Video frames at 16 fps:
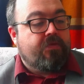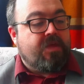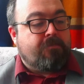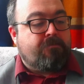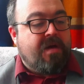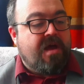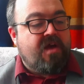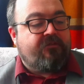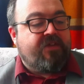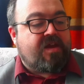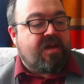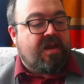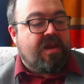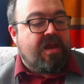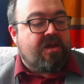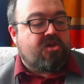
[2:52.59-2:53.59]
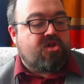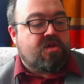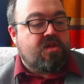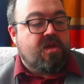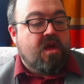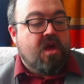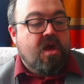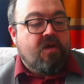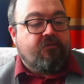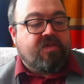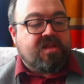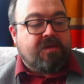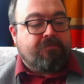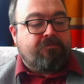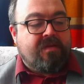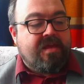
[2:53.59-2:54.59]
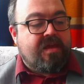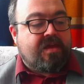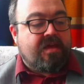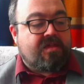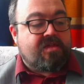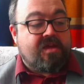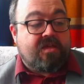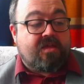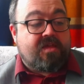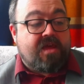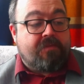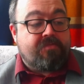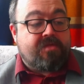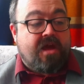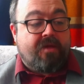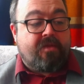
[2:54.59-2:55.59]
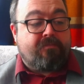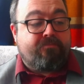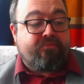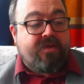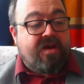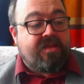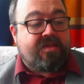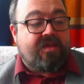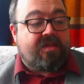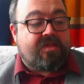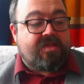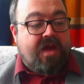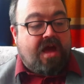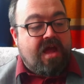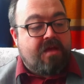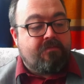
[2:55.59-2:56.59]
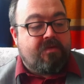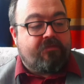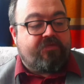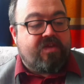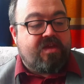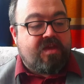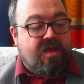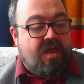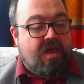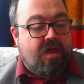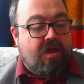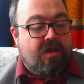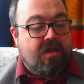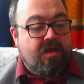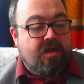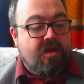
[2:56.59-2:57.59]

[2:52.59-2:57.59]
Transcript: The perfect collection for the bleakest and sometimes brightest time of the year.